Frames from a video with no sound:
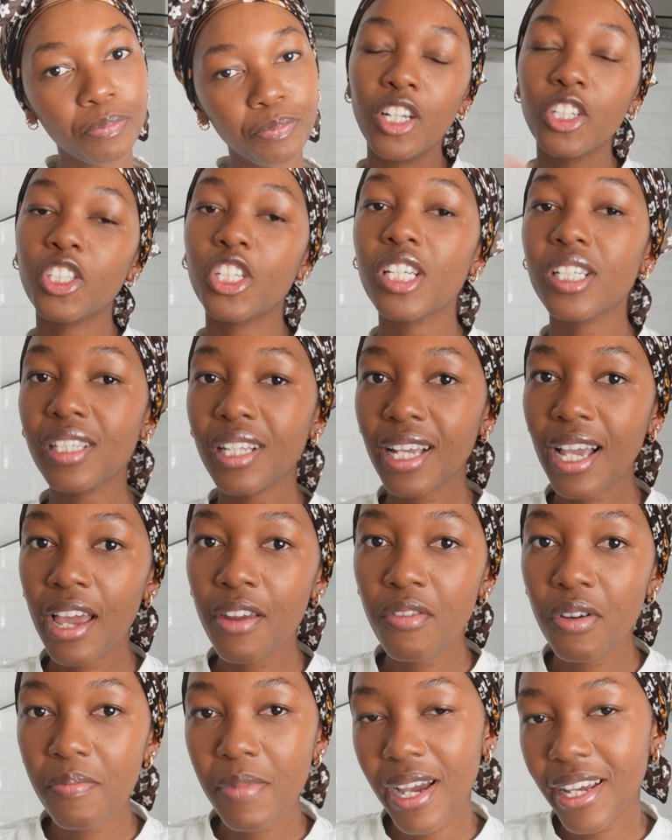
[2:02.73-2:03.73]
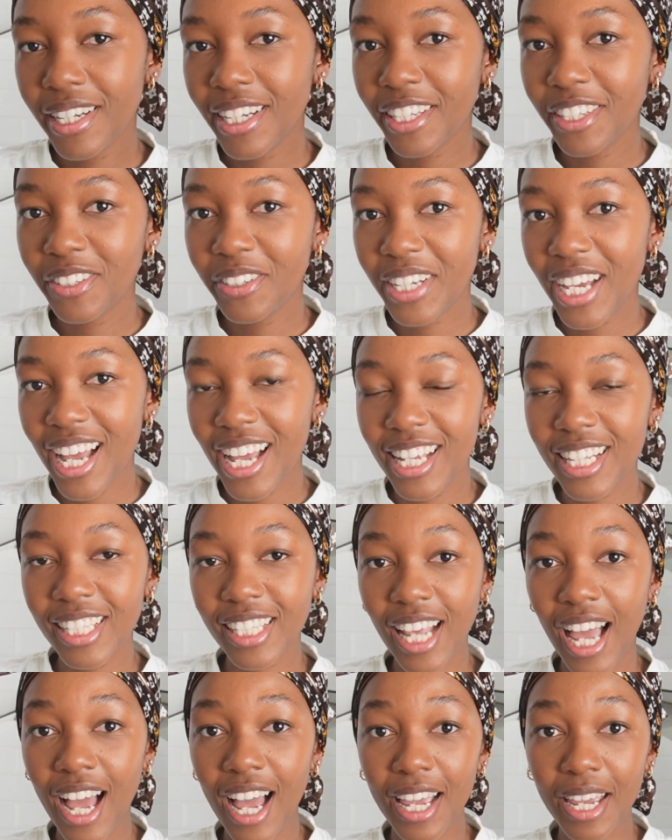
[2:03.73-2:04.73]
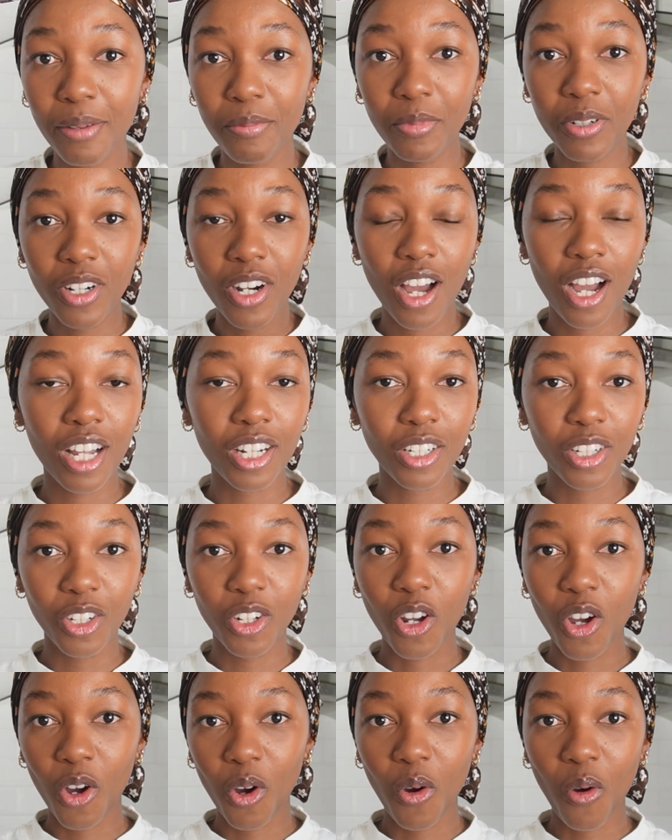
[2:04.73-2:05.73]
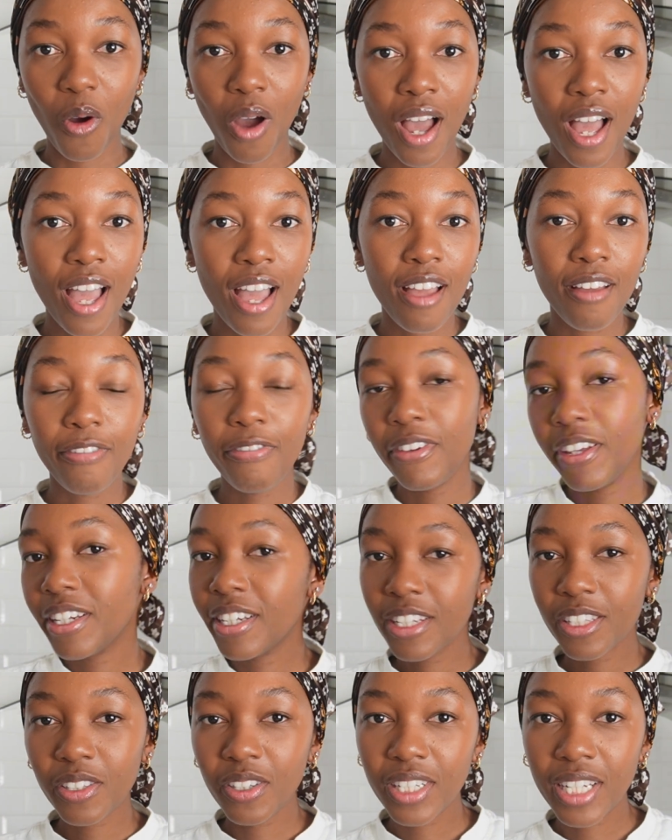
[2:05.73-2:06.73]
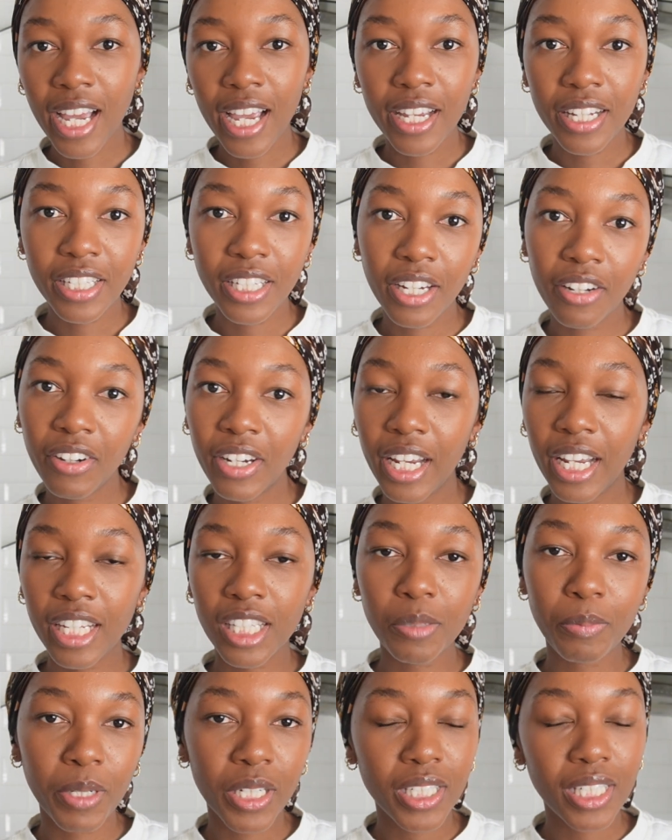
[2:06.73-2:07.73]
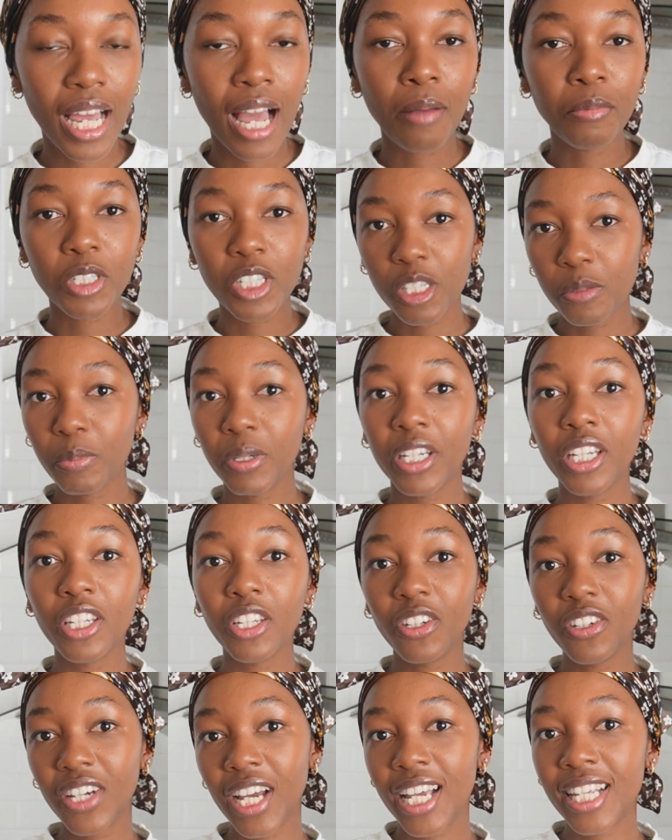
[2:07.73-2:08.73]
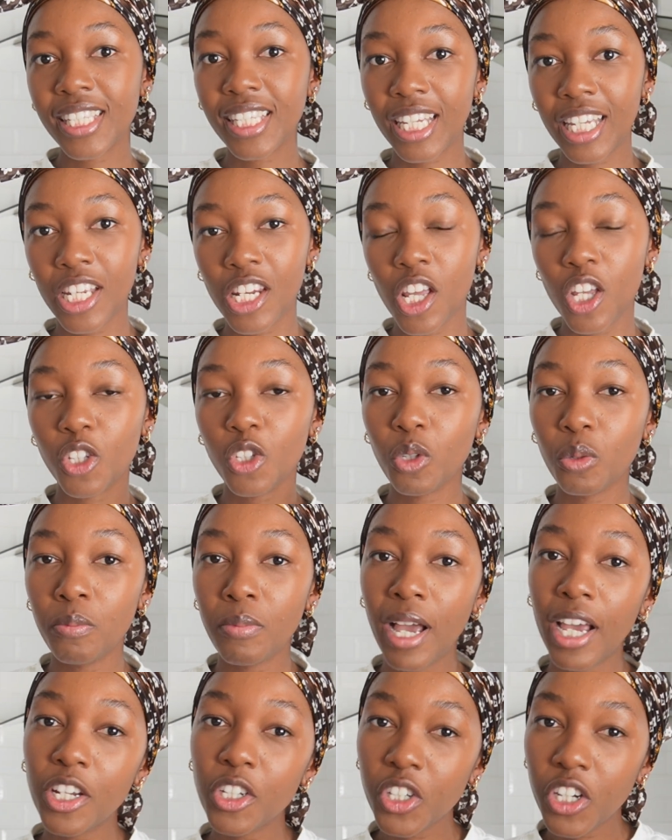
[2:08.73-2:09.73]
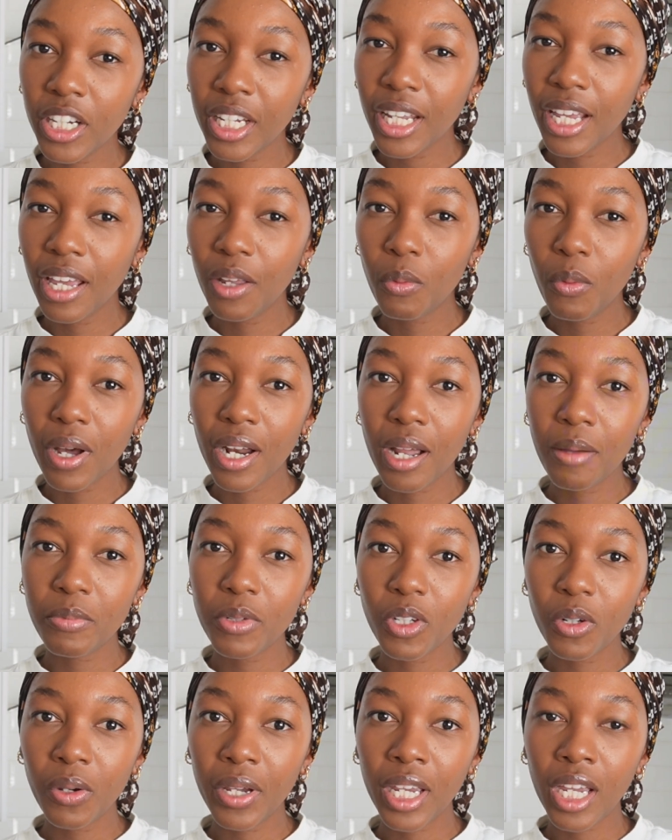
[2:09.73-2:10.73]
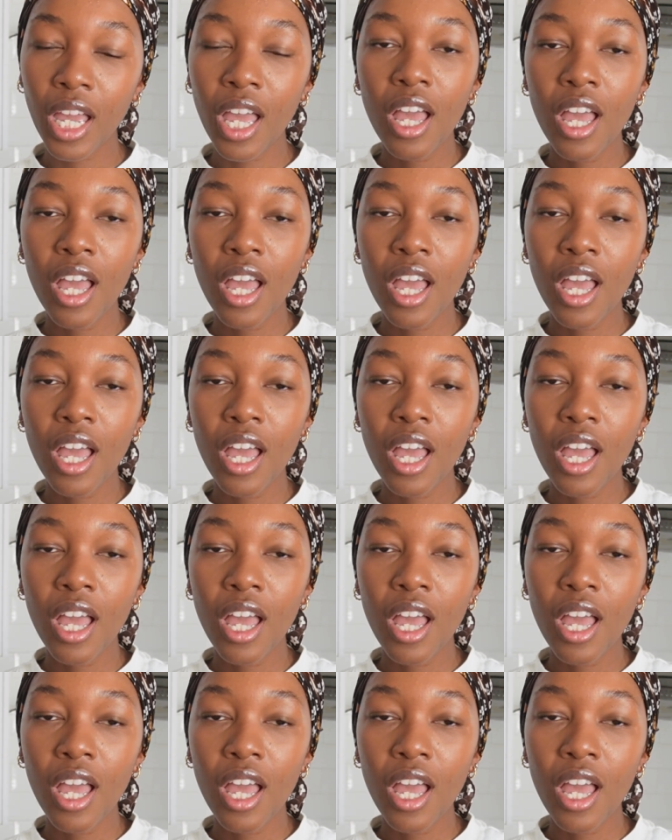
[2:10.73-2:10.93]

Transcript: Just a kind reminder, you guys, I am not no fitness or dietary experts. I'm just bringing you guys into my journey and what I'm doing.